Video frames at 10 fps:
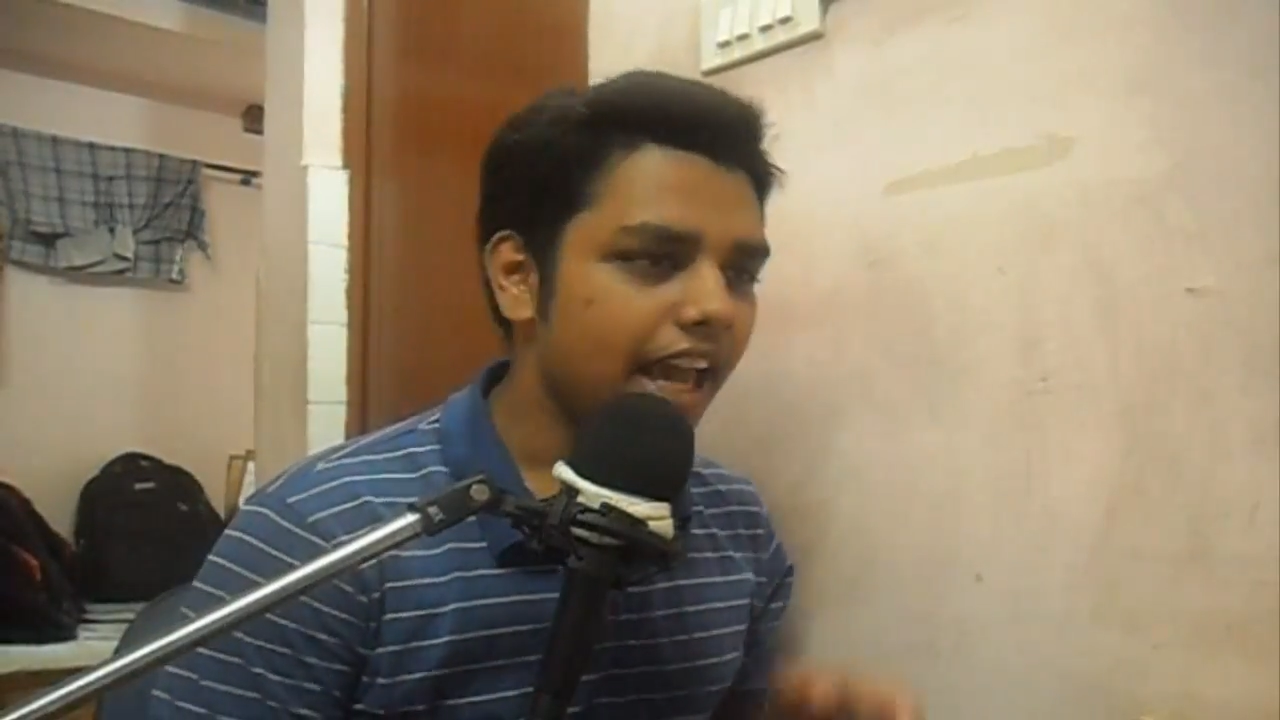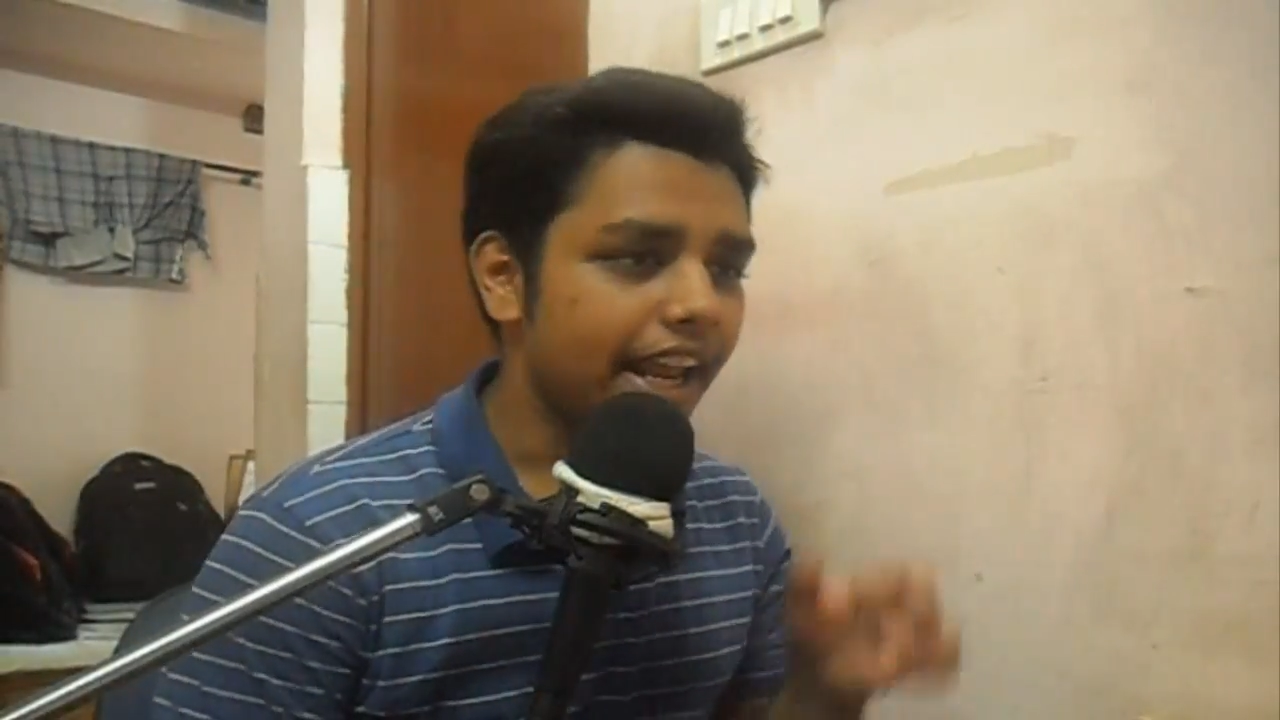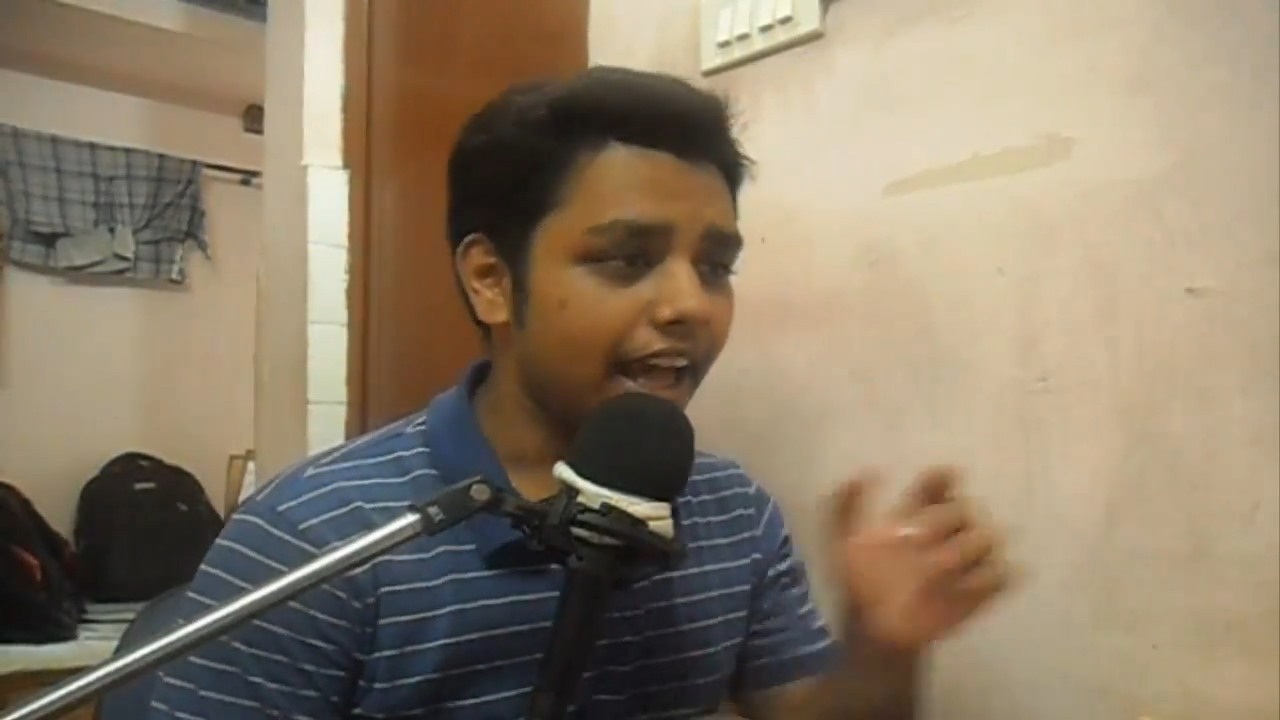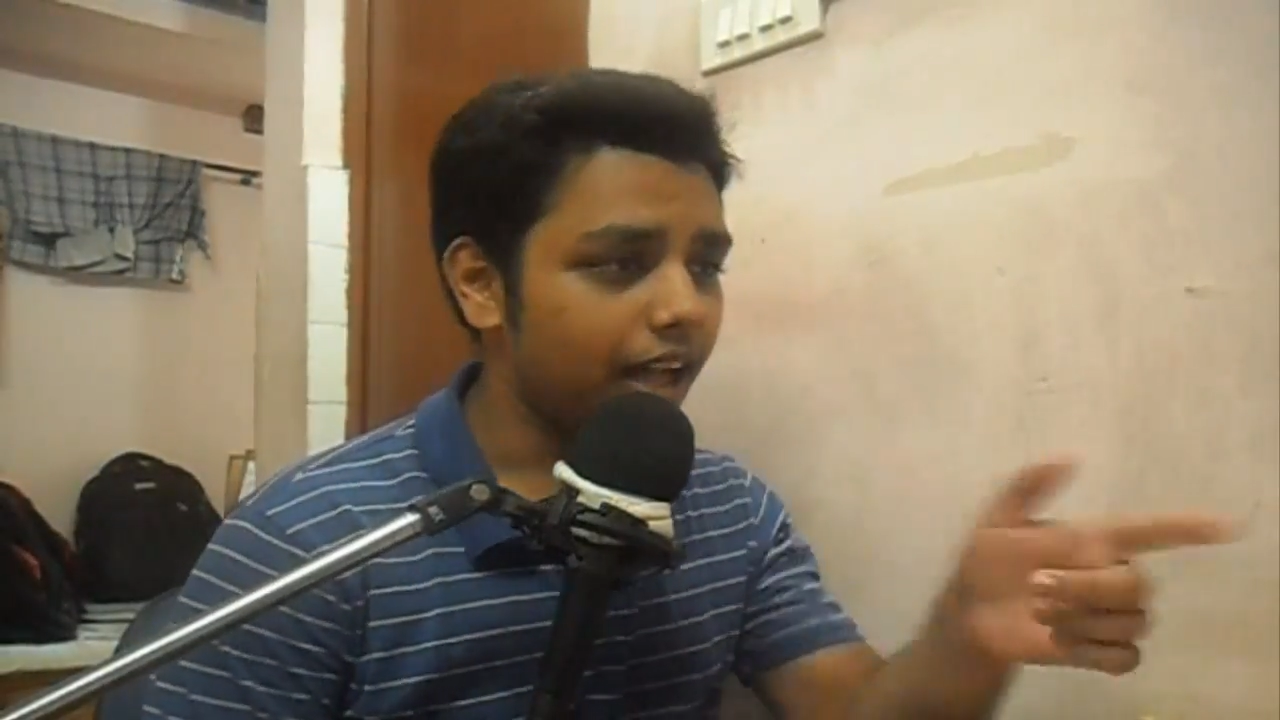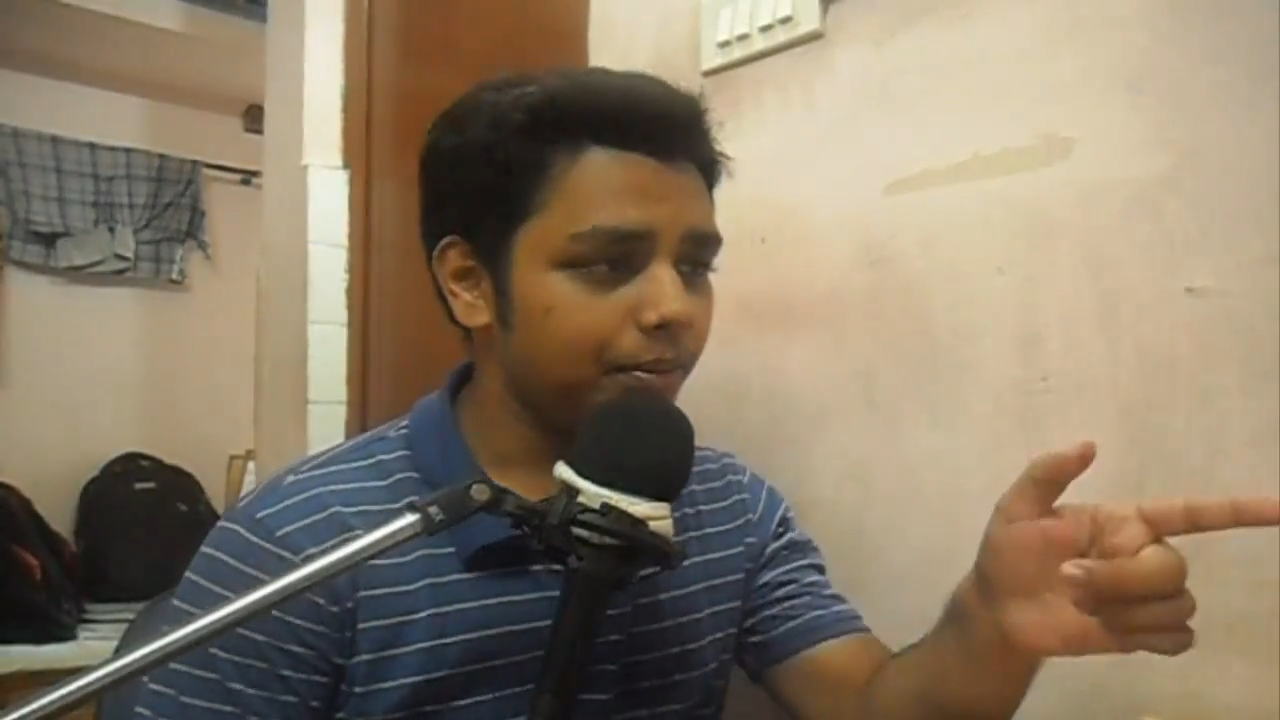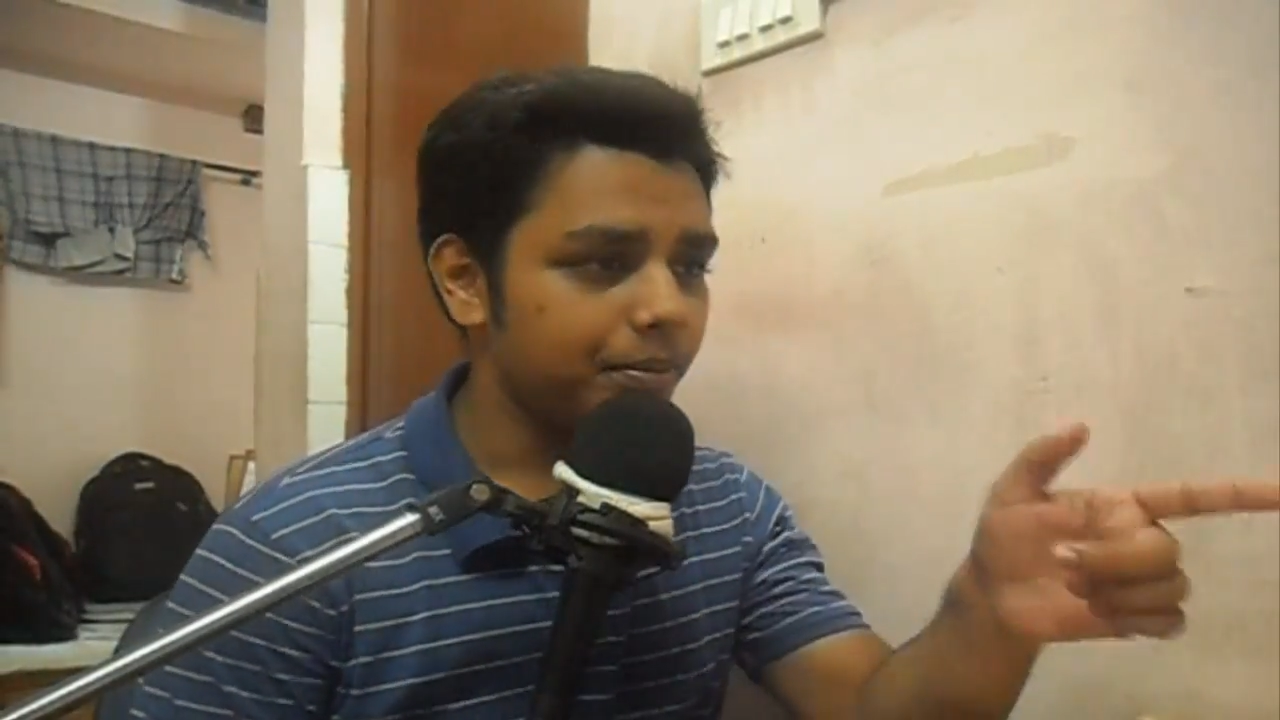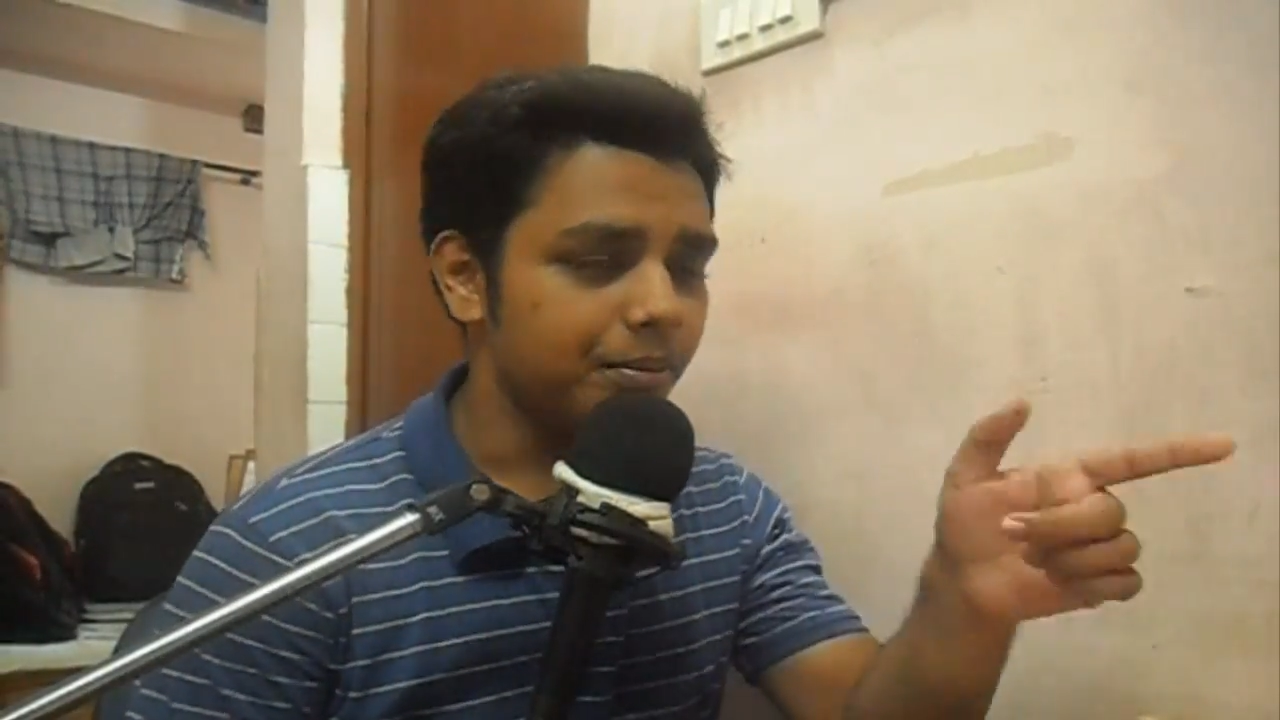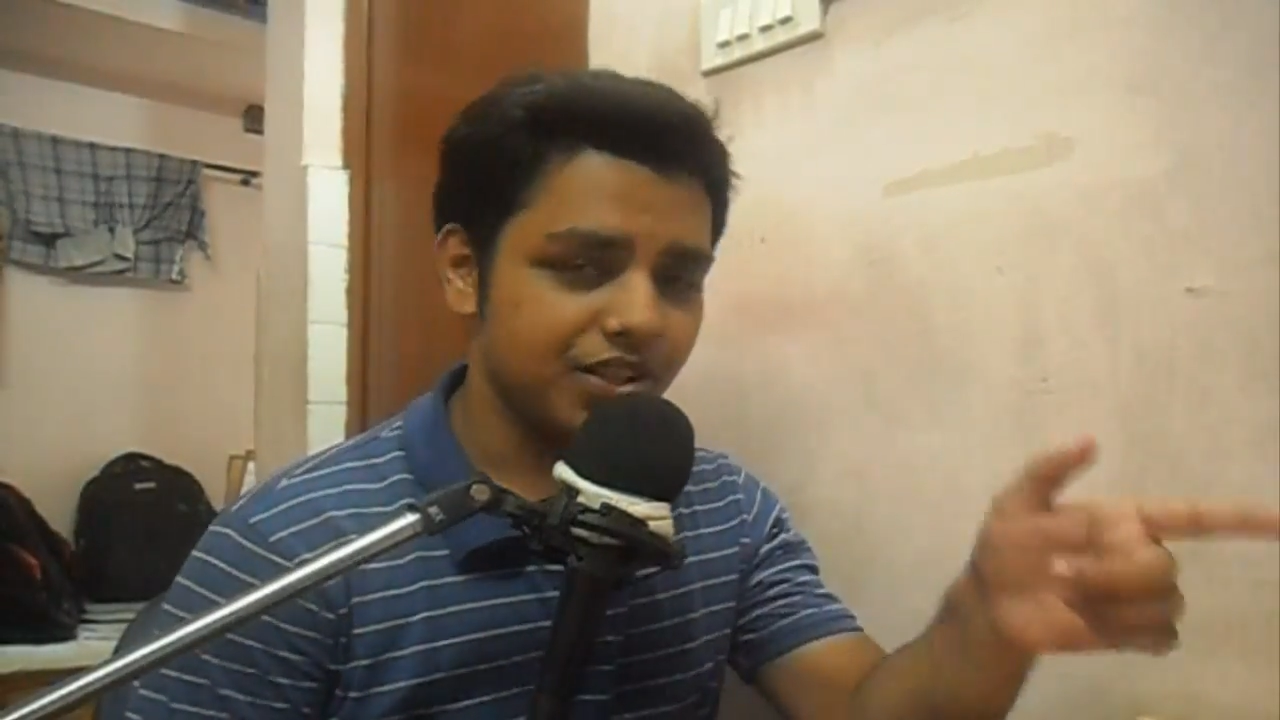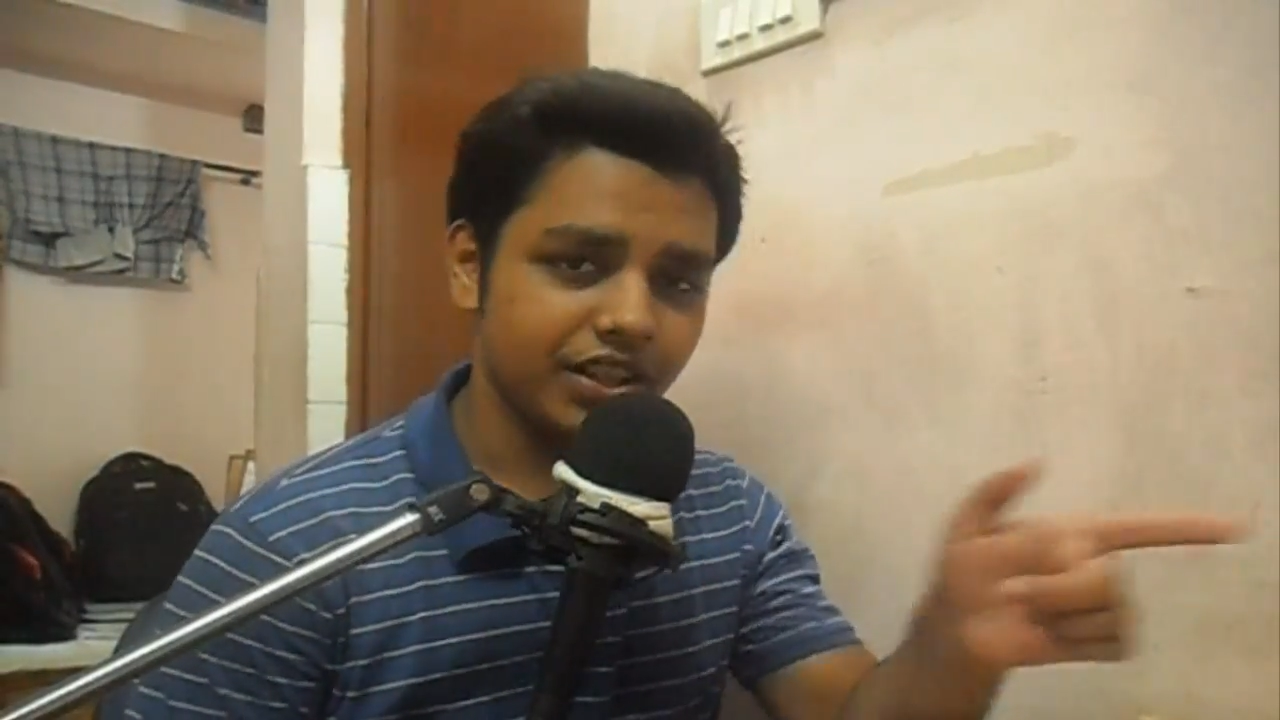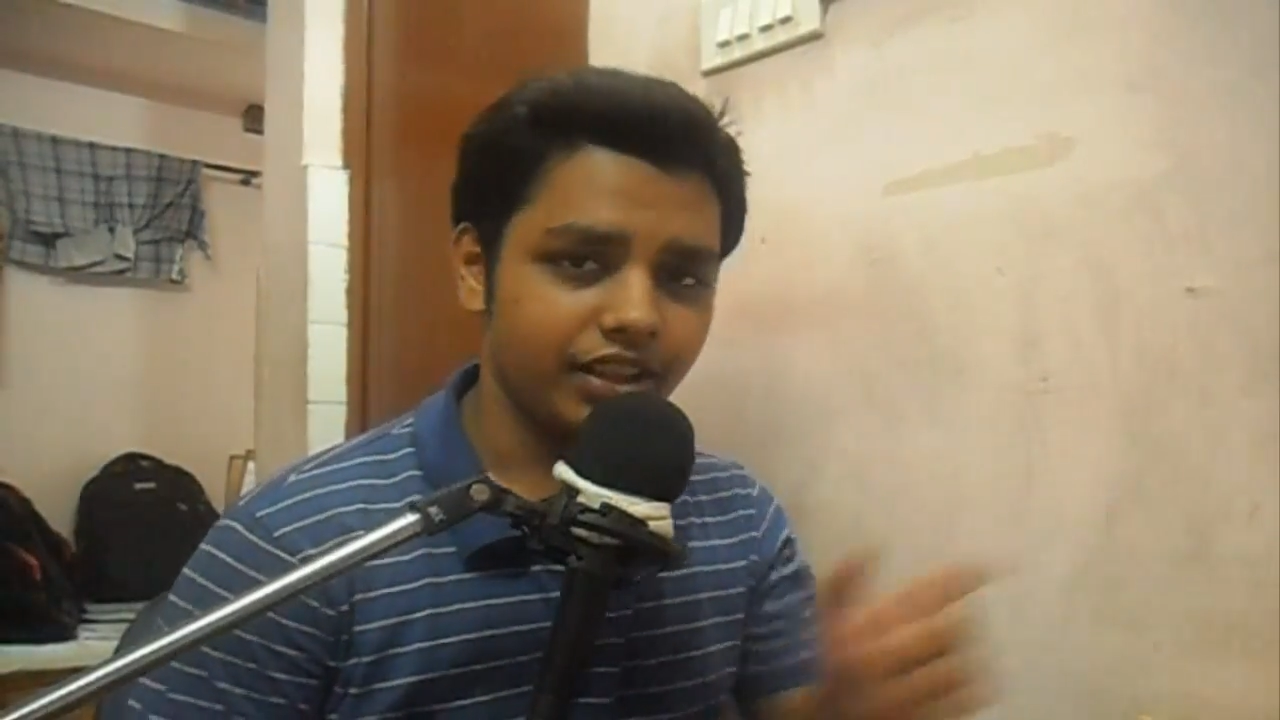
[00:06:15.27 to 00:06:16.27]
and help
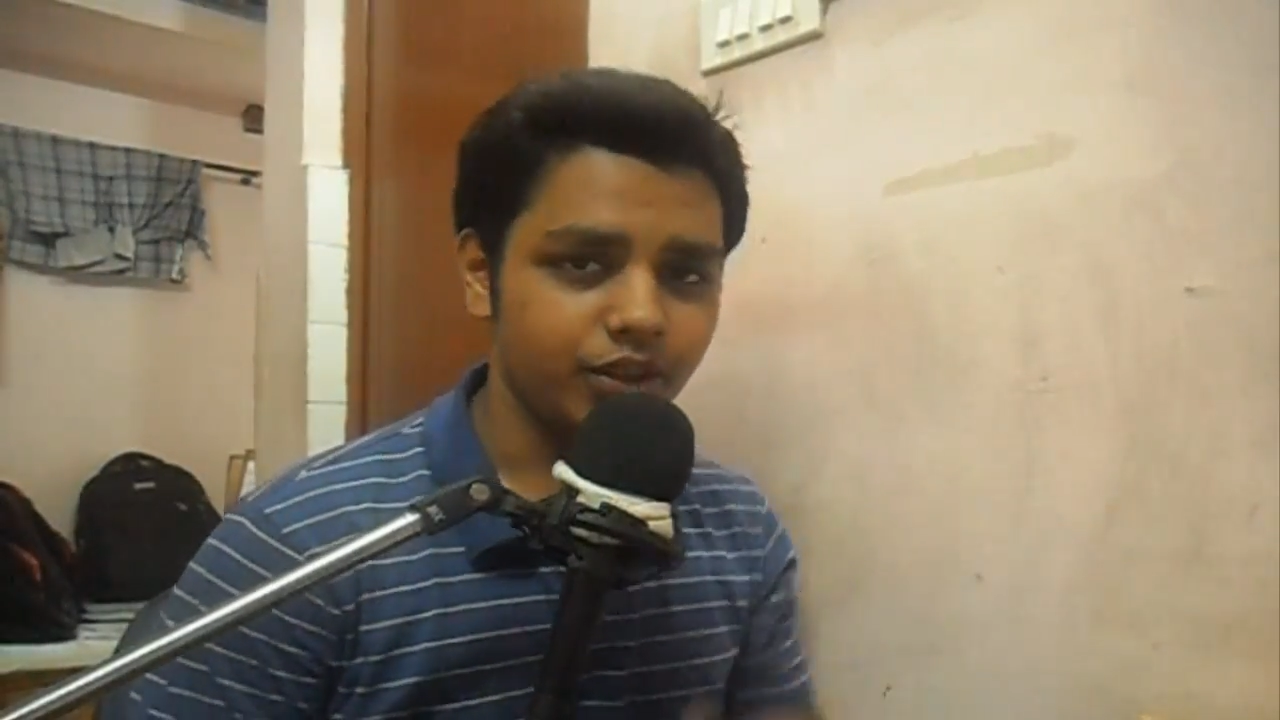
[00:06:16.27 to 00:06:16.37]
Michelle